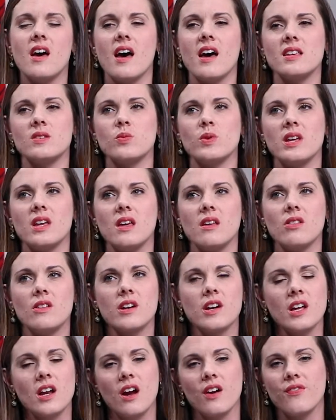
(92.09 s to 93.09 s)
As we
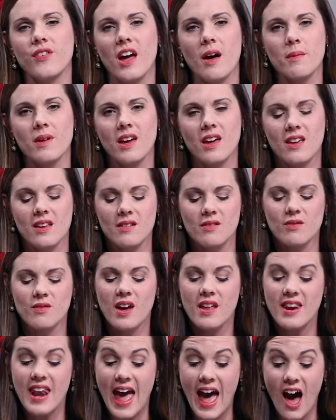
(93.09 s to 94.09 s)
look at our family
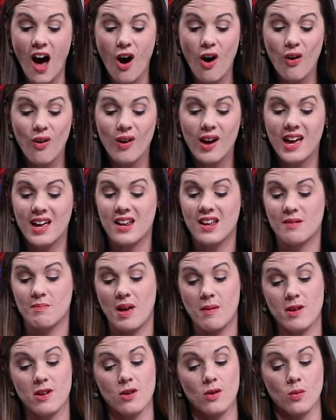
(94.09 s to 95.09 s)
now and
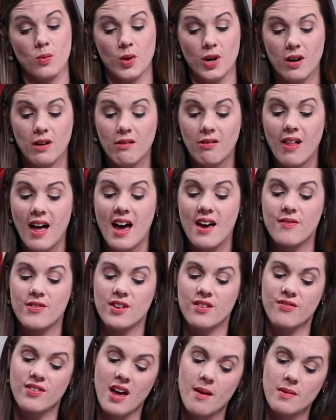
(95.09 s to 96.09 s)
maybe your work life,
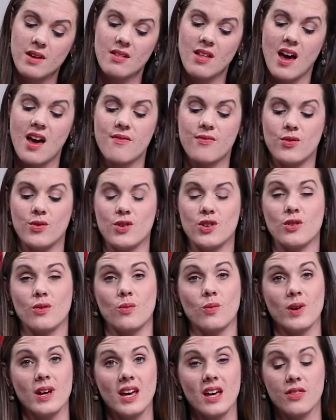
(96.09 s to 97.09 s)
your family life, who you're
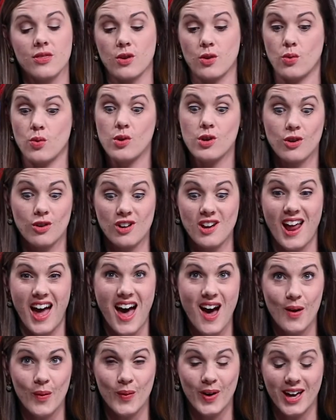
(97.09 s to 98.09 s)
with or who you're
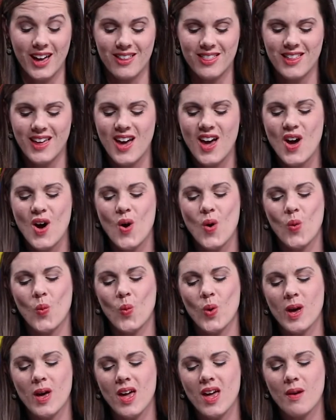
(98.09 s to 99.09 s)
not with,
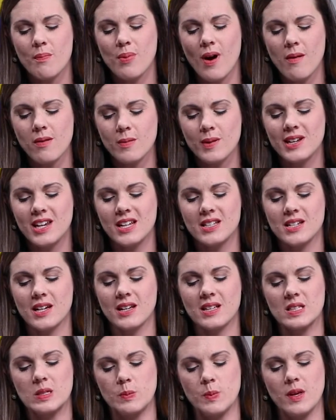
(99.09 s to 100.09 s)
we probably need to
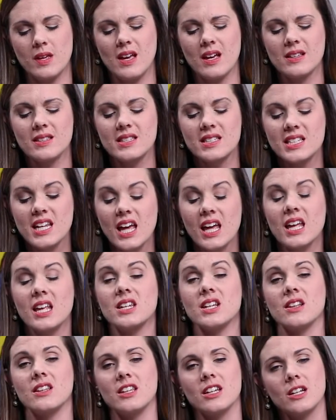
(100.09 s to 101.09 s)
ex
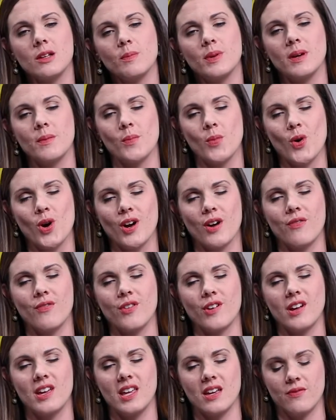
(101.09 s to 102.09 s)
extend a little bit more of
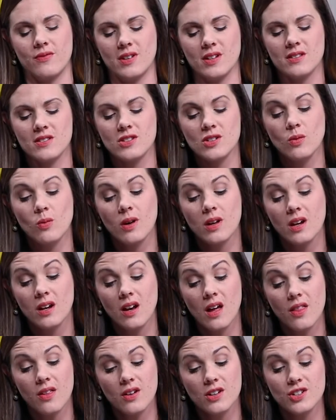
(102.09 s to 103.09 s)
forgiveness to one
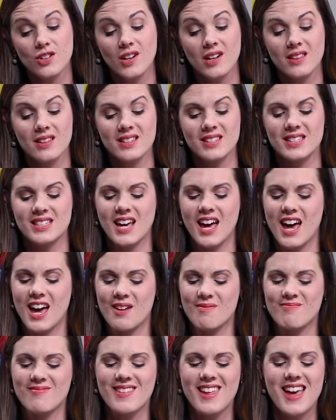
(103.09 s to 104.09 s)
another during this
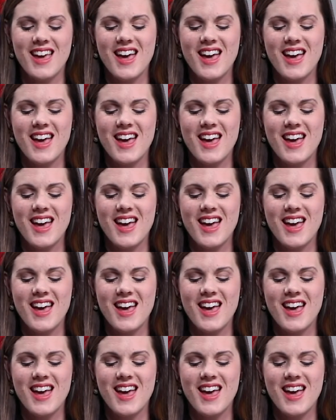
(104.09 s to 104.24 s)
time.